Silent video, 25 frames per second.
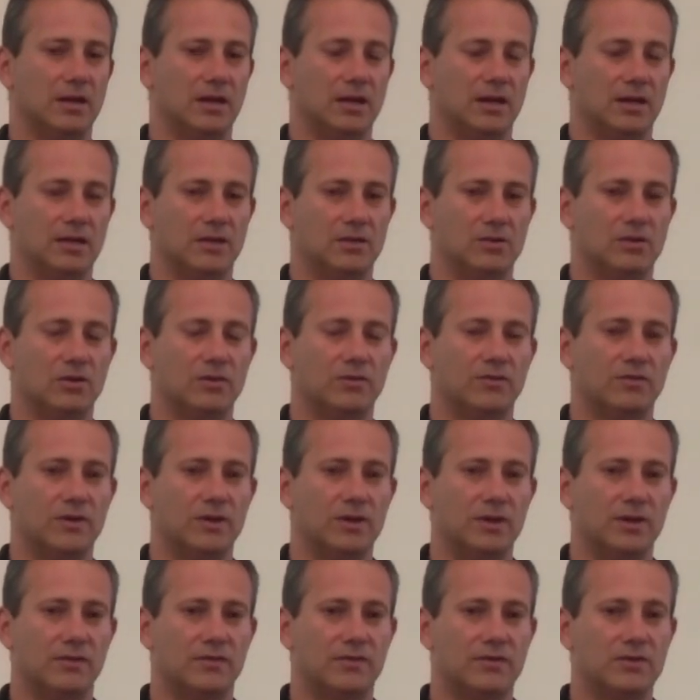and not
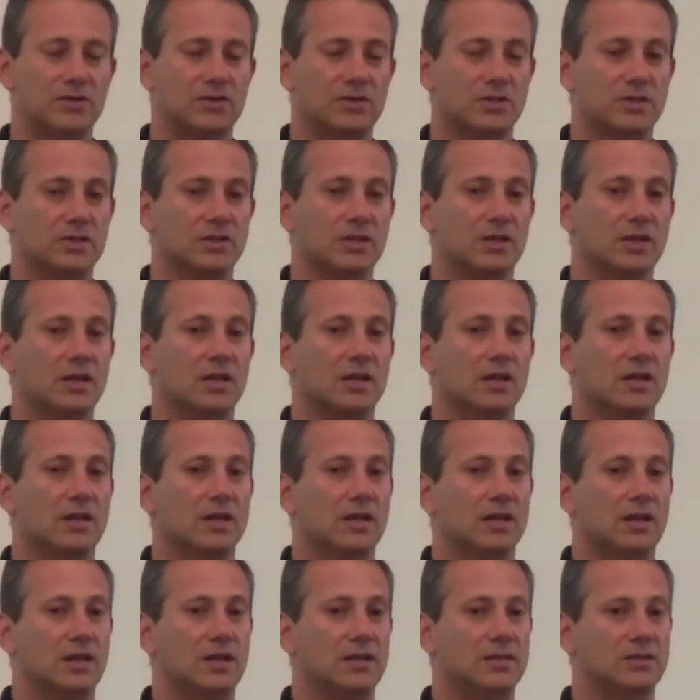very efficient,
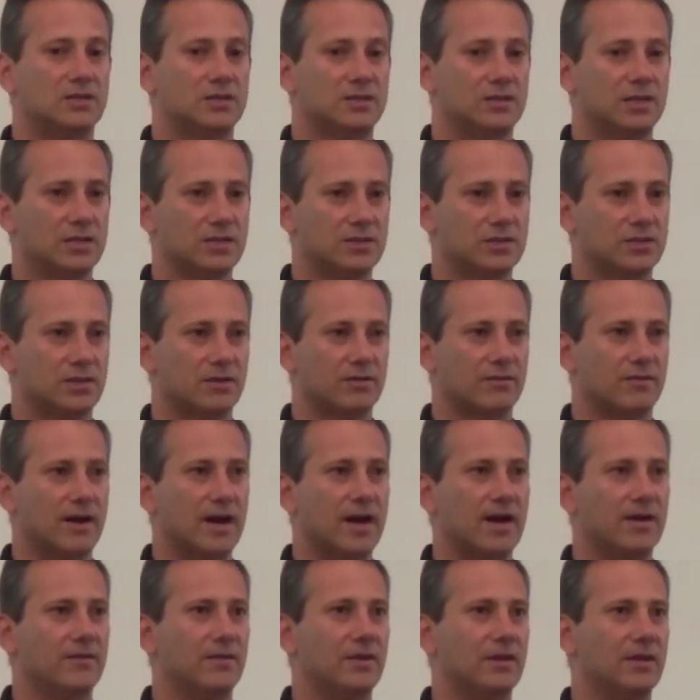it's still
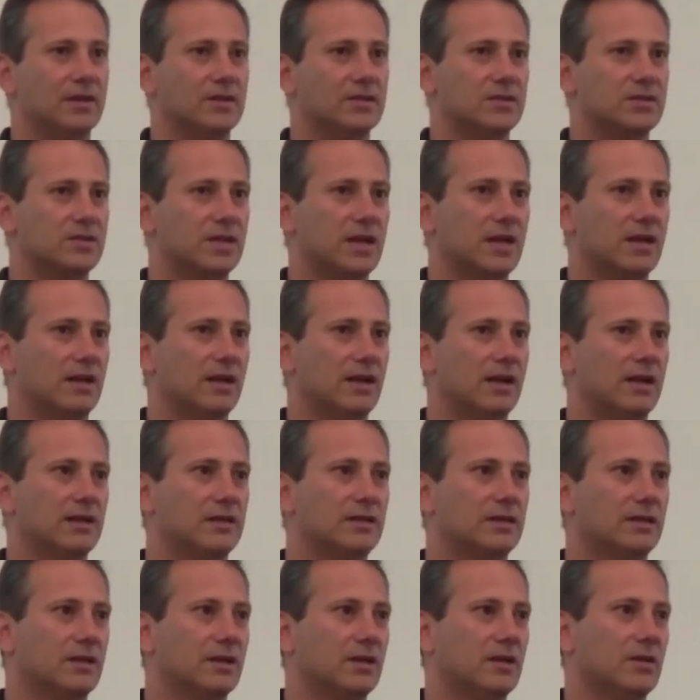surviving in
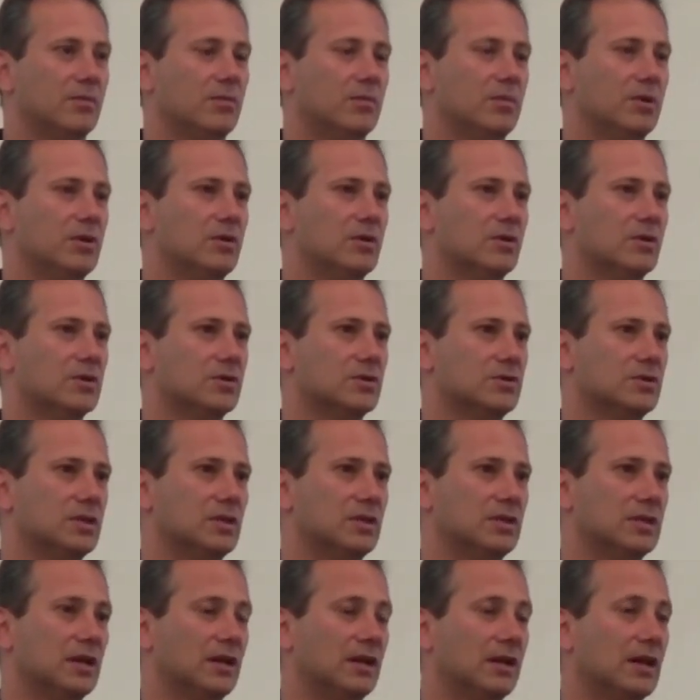satellite because
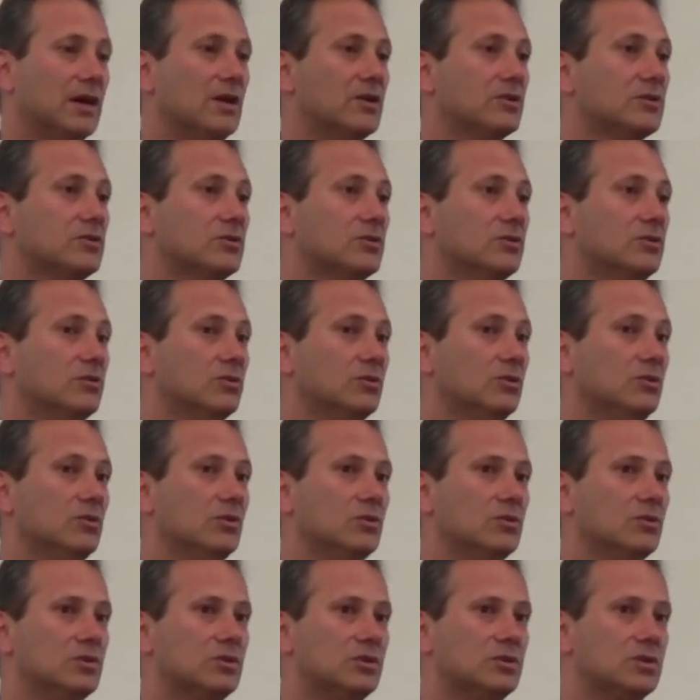it allows you to
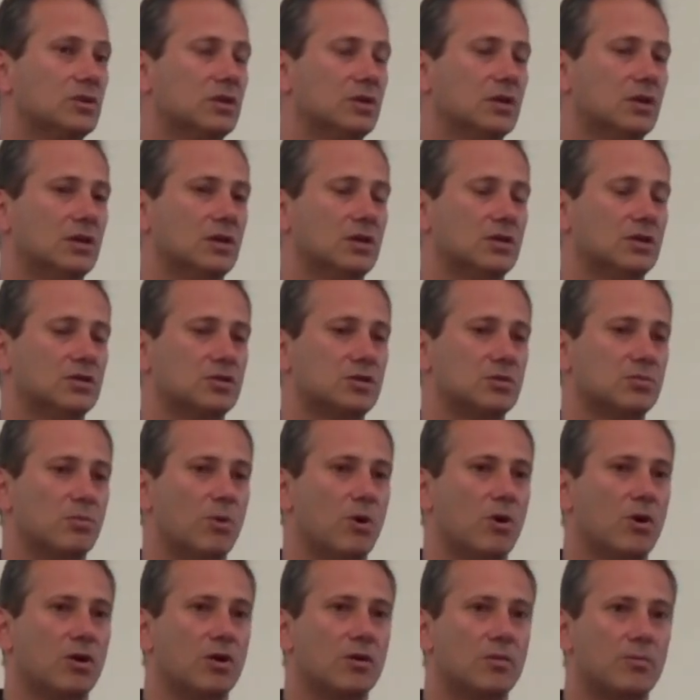use
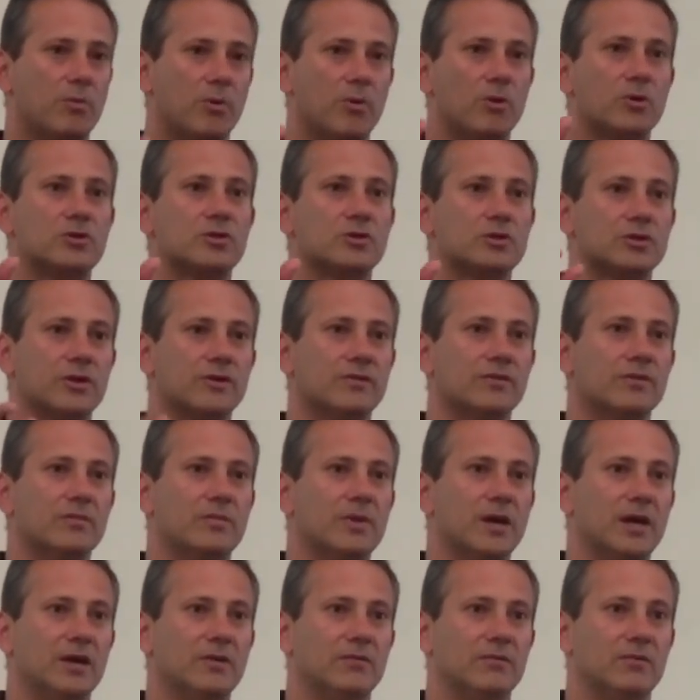smaller portion of
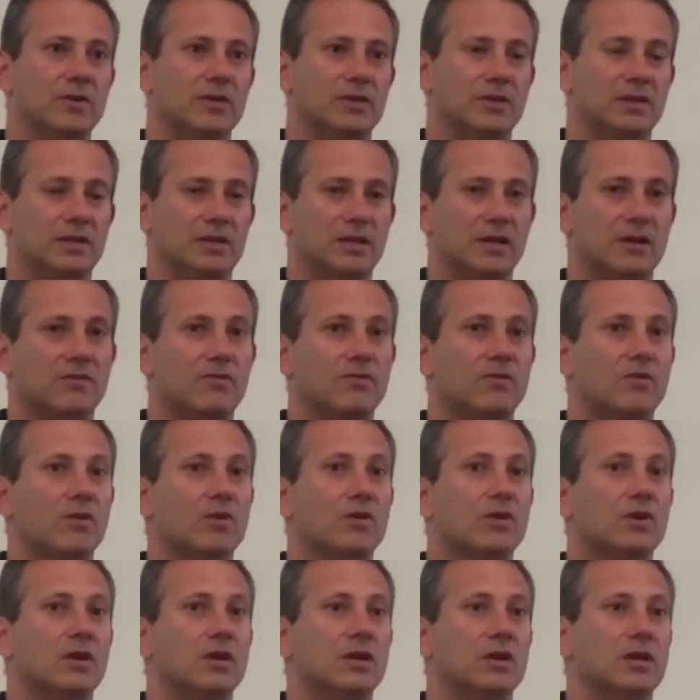the bandwidth, and
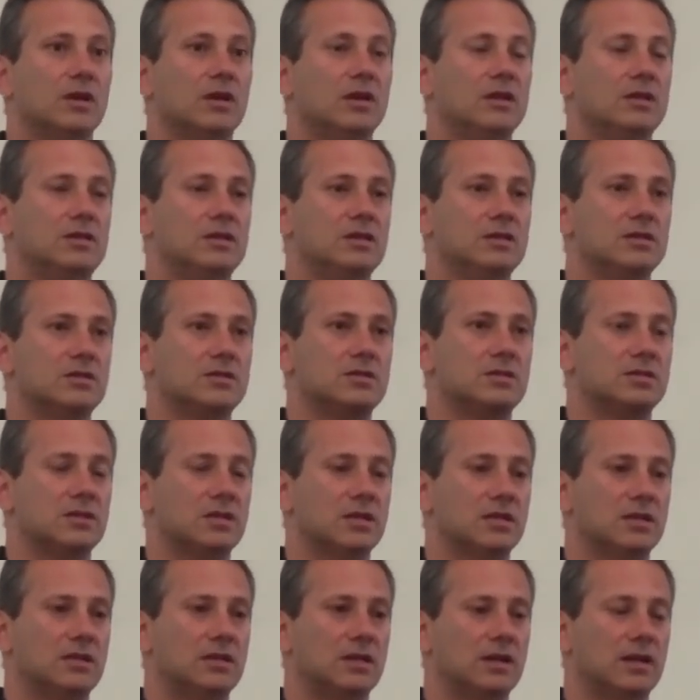therefore
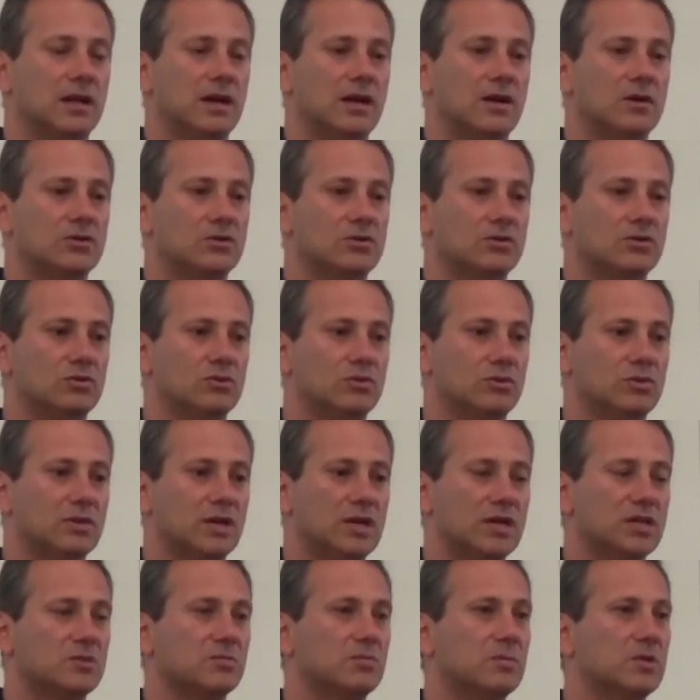it allows you to
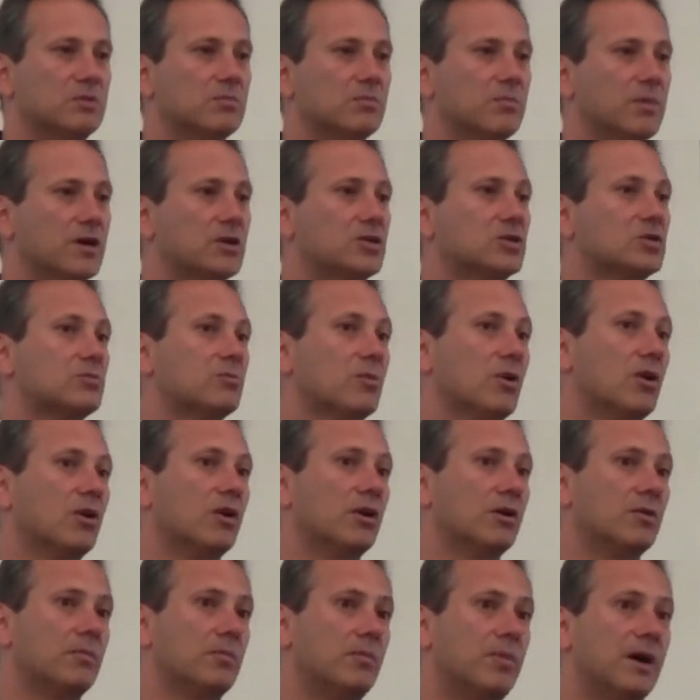transmit much
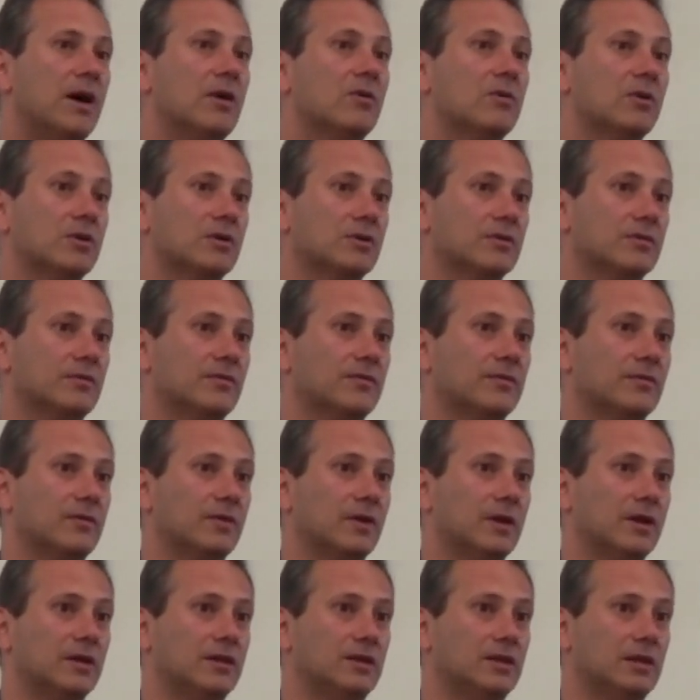smaller power.
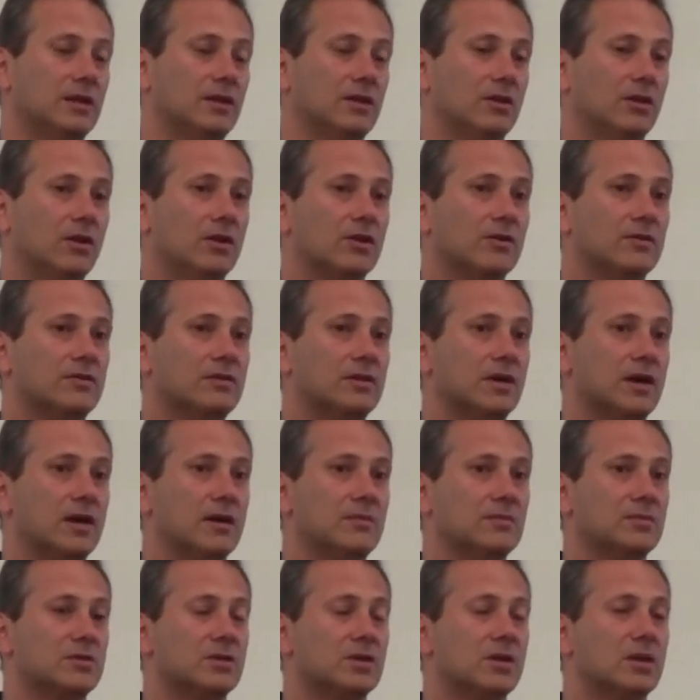Right? And a lot of
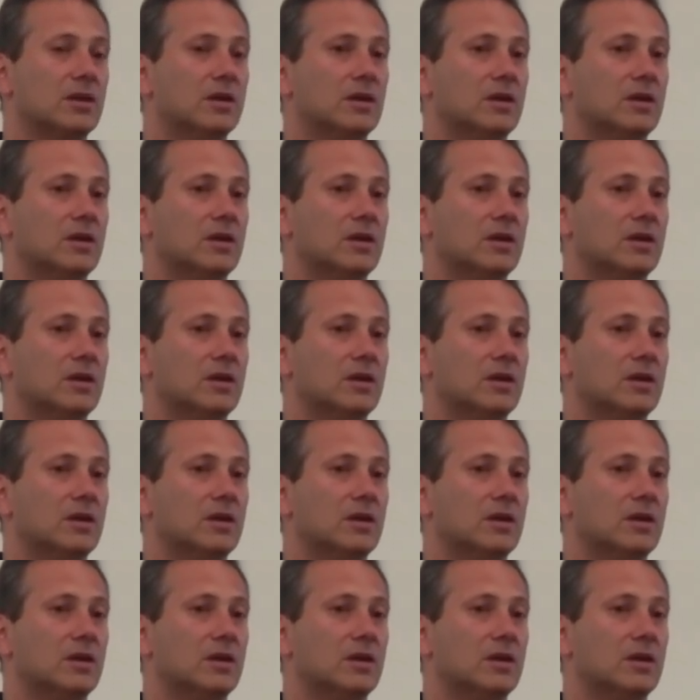times